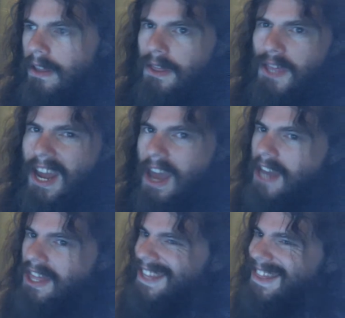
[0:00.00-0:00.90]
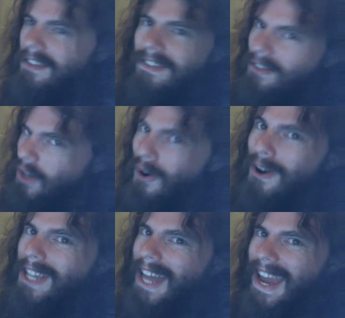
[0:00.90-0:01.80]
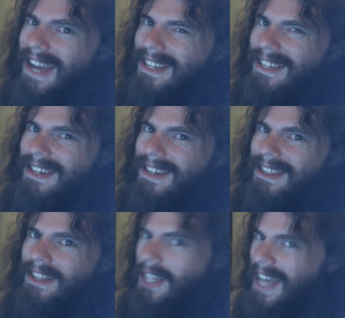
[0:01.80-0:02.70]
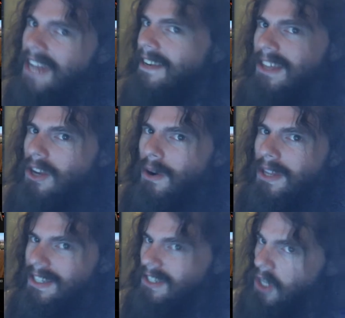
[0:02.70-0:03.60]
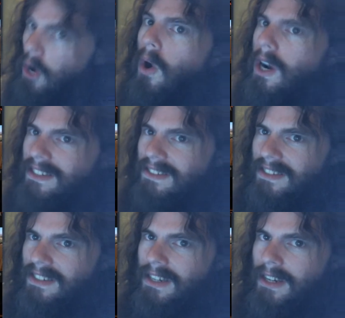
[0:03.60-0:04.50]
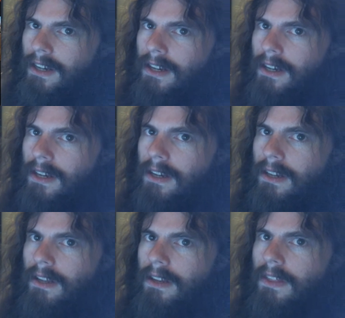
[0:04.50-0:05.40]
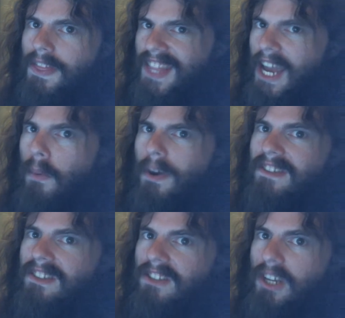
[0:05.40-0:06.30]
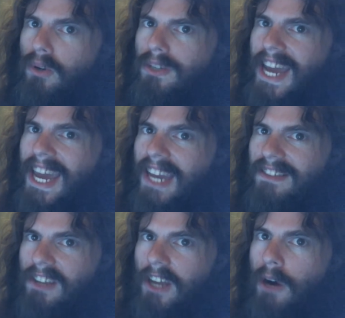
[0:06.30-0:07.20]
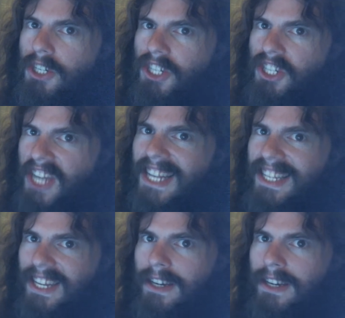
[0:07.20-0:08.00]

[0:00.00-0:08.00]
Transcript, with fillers: Uh, this is your land. The land to the north is yours. That wasn't two decades ago, shit.